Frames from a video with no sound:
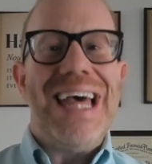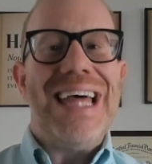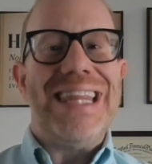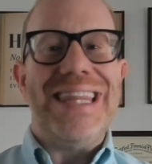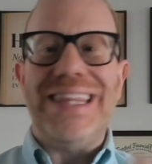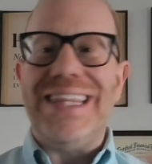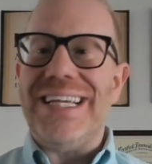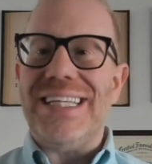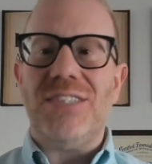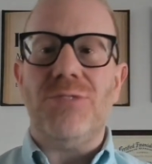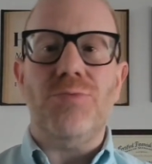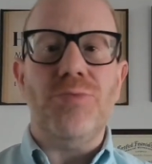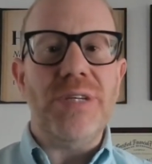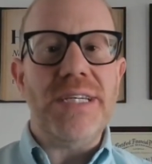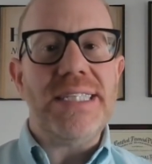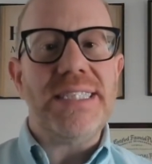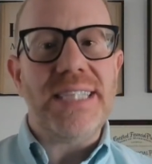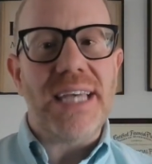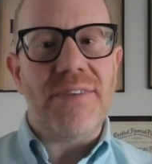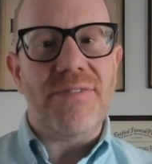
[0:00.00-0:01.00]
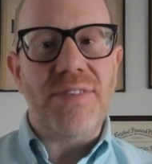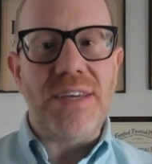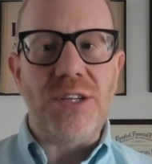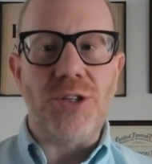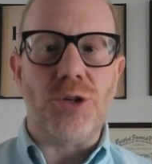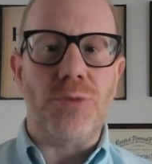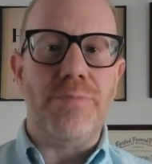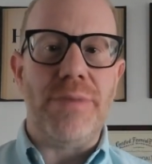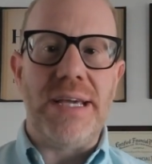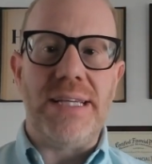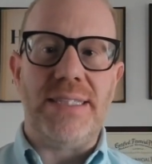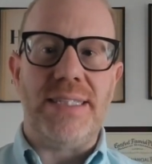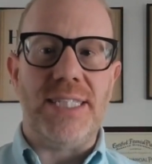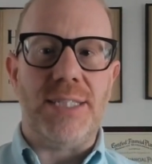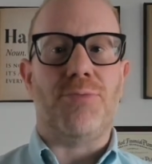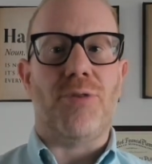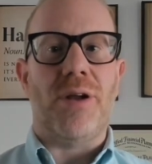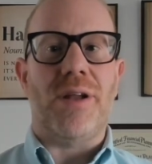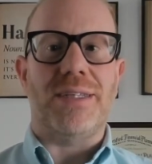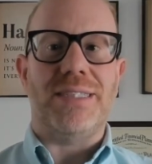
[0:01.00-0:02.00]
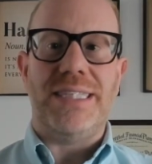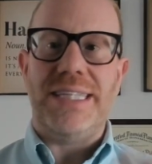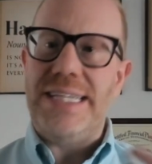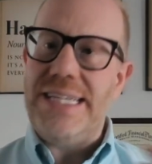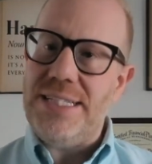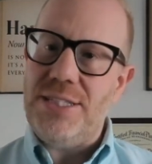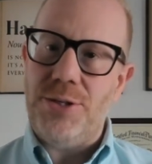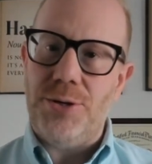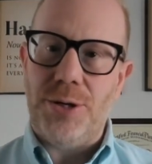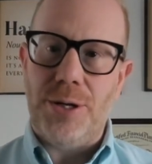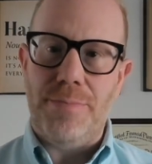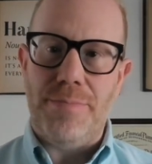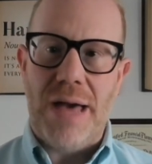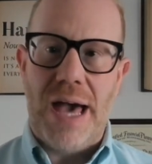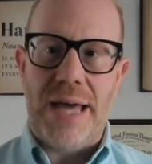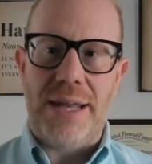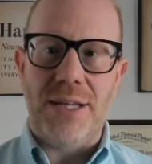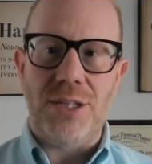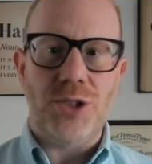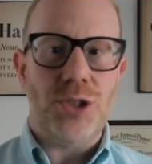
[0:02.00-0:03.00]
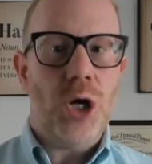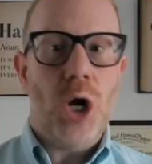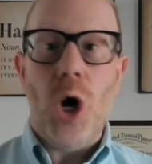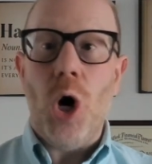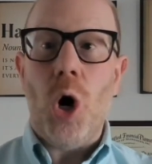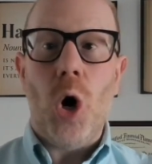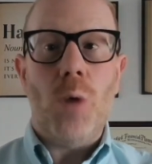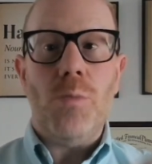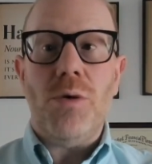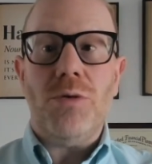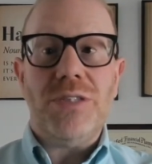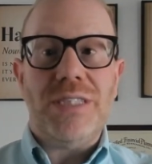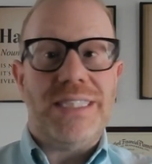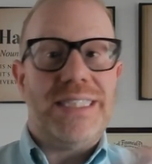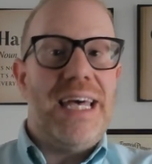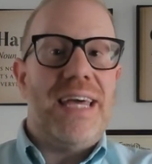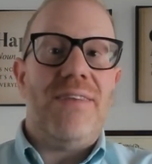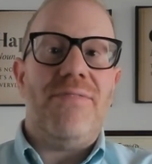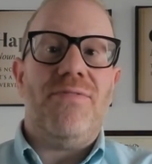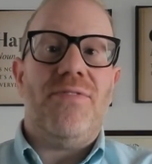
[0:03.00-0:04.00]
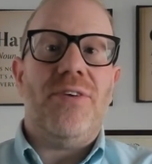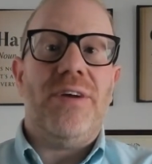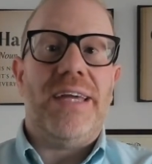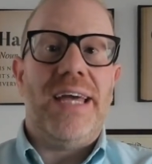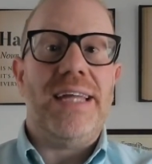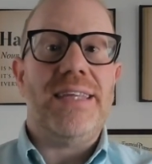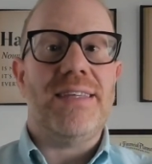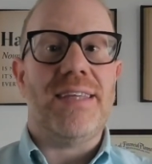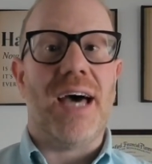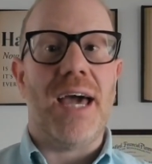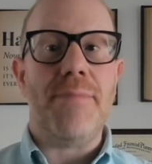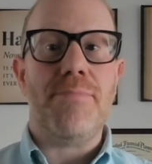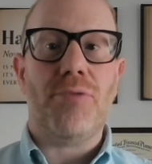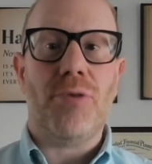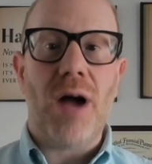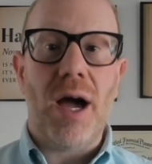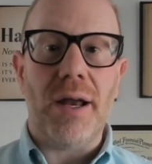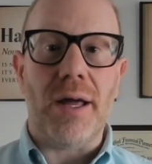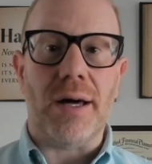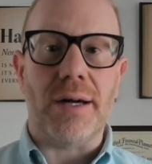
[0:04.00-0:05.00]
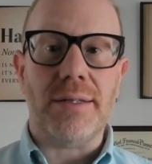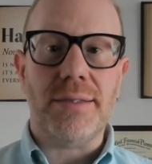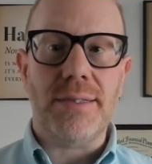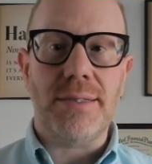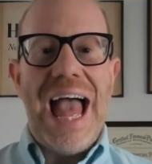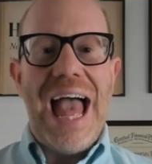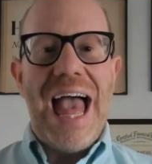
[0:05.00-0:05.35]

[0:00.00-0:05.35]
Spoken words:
This reset feature makes these products easier to manage, almost set and forget type products.